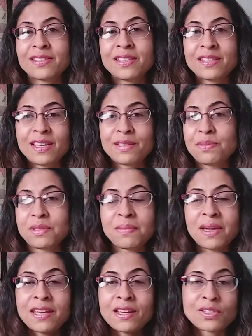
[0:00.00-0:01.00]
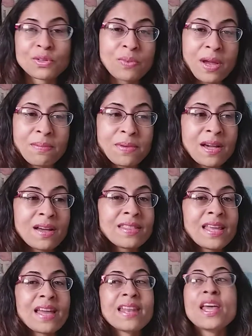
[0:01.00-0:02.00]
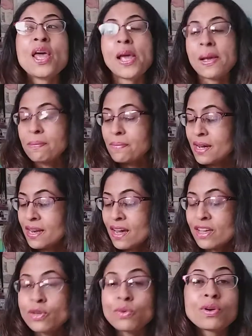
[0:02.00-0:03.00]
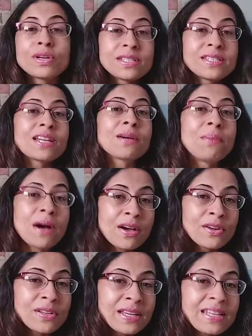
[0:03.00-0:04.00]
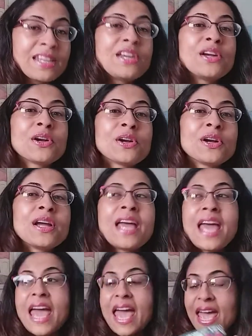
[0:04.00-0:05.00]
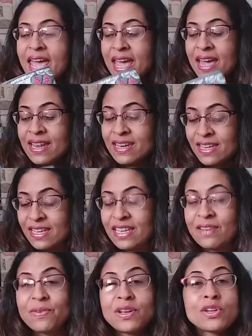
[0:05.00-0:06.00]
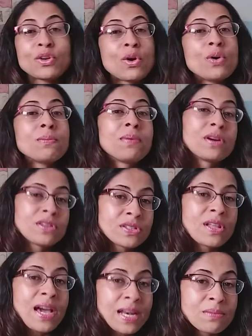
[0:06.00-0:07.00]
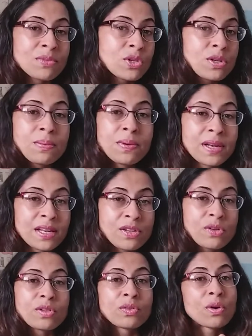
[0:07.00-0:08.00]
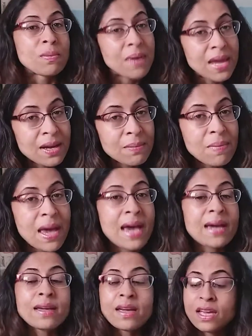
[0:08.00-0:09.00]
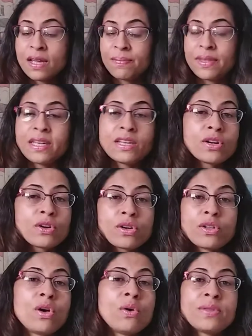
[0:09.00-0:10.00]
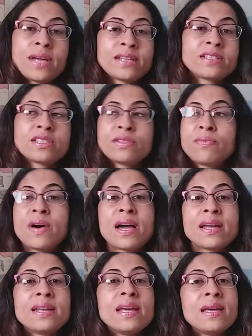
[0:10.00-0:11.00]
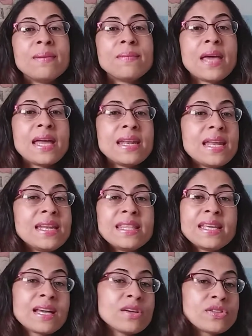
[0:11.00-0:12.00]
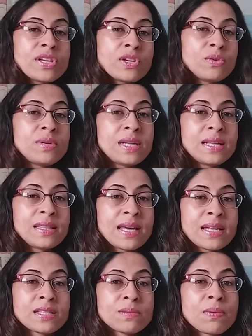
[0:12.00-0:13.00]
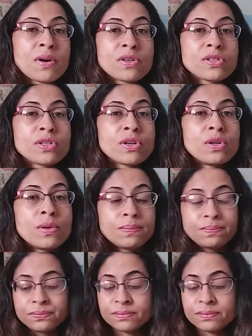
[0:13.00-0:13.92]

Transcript: these days because my kids are way beyond that. But you could stick a bottle in here, and even your own personal items you could put in. You could throw a makeup bag in here. It'll hold that just fine. And anything else that you need that's personal